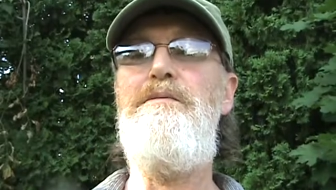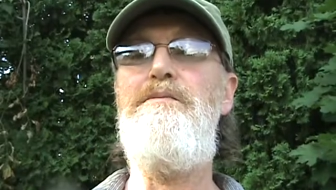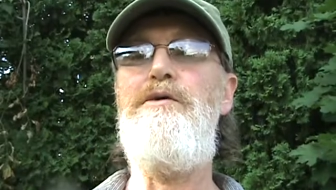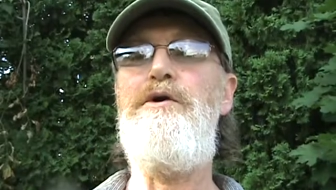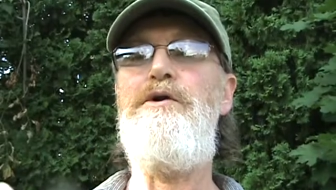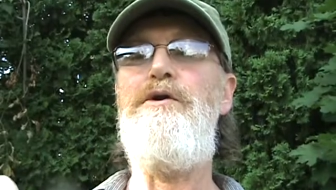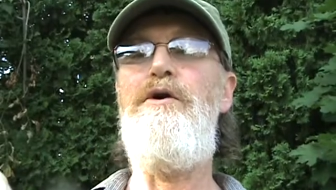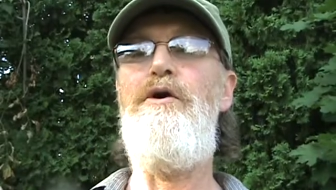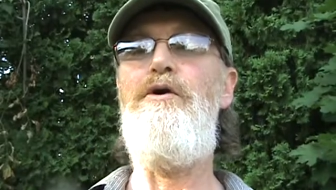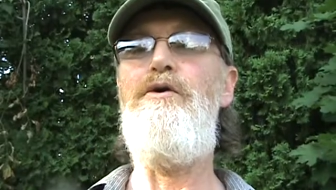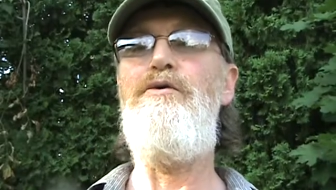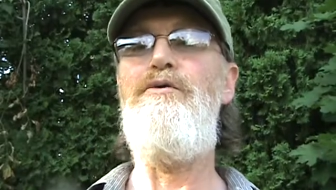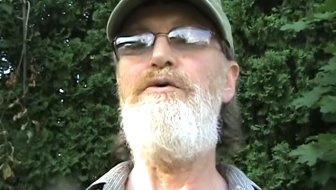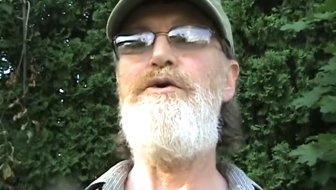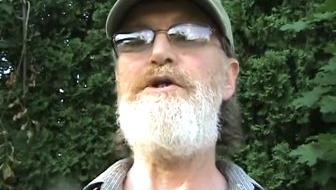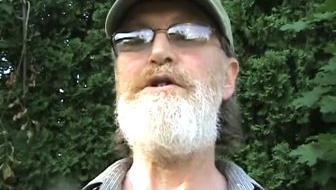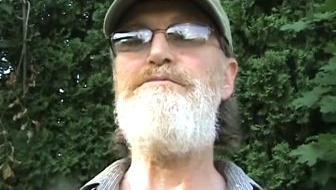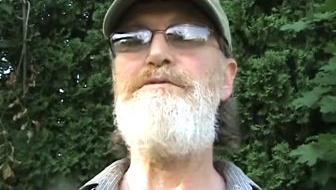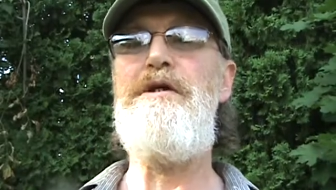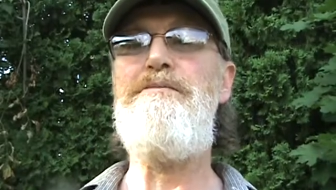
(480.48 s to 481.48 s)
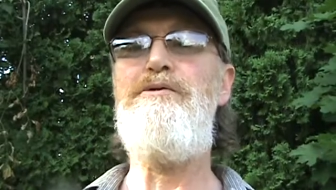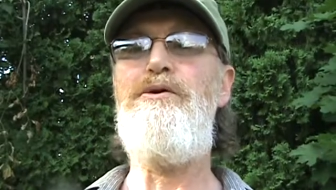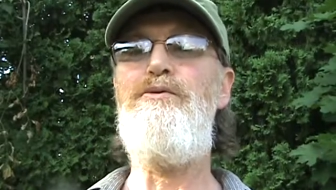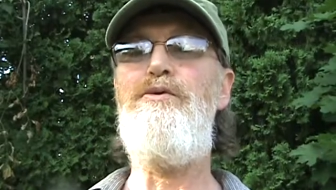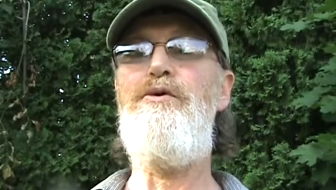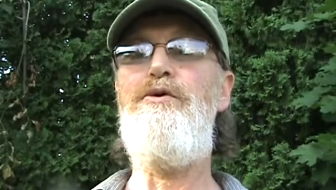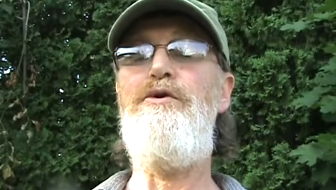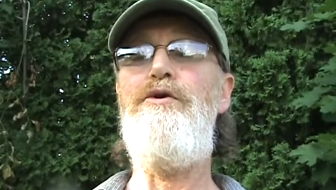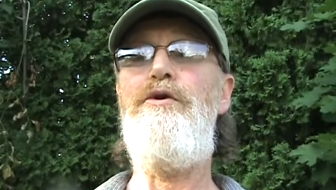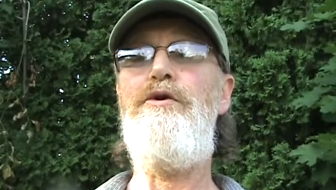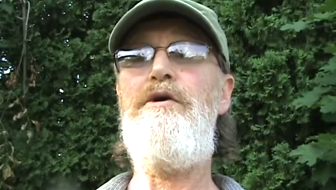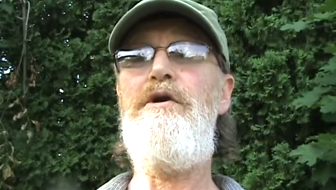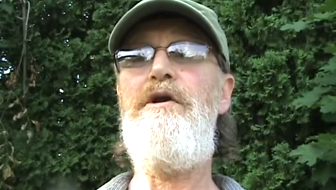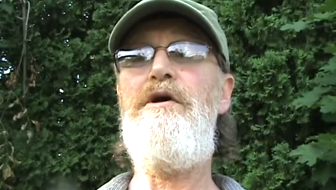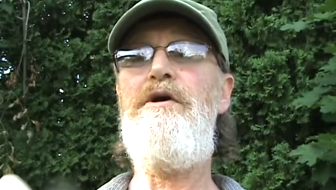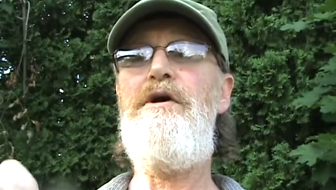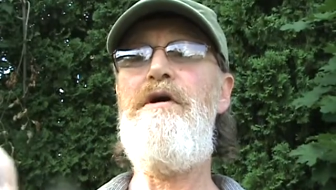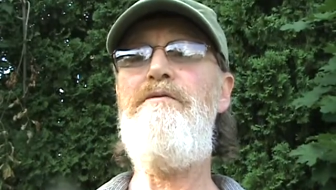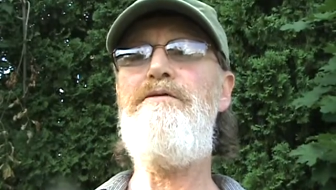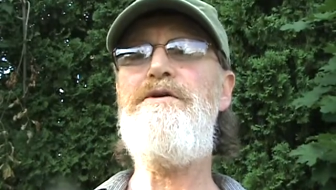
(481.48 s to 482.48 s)
But no, these people won't look. In the
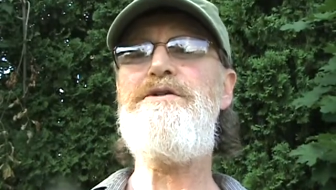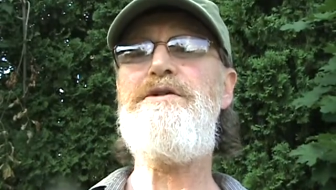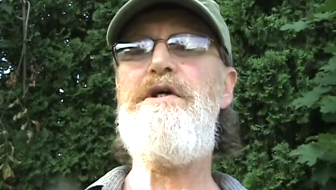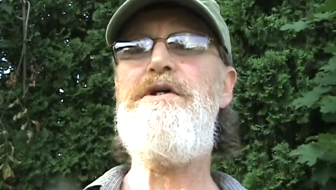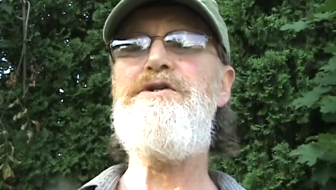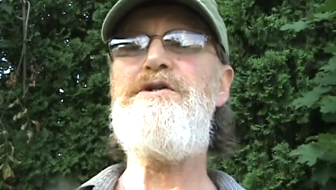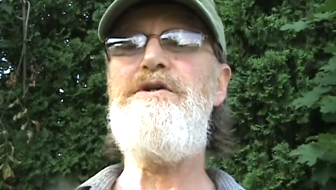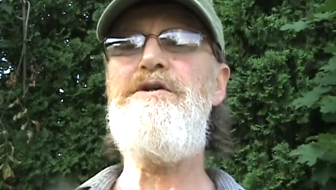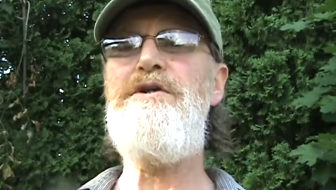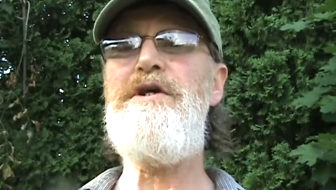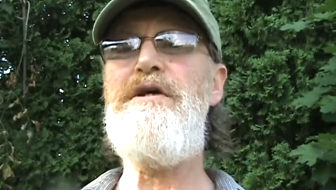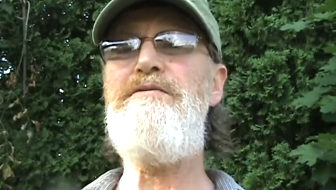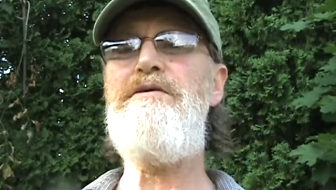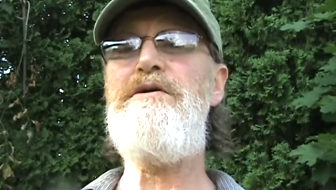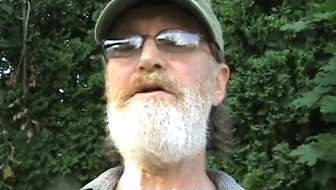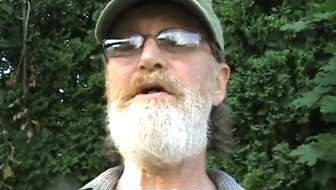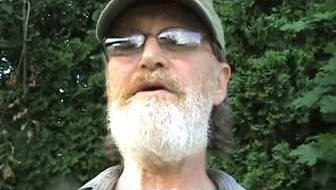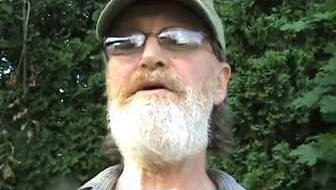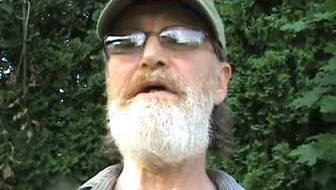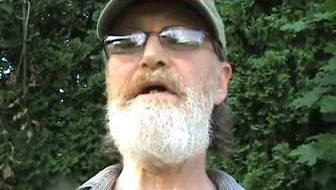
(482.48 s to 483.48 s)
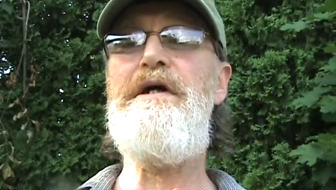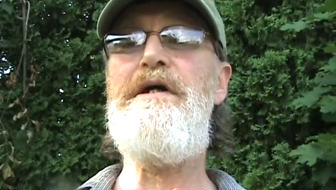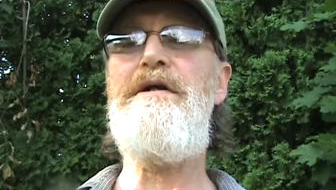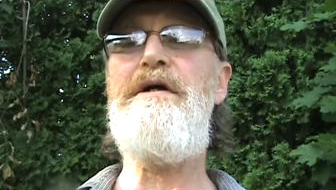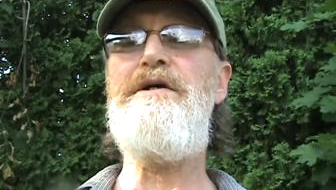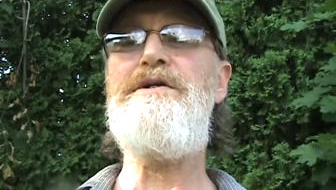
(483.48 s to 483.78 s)
conversation David Nutt had,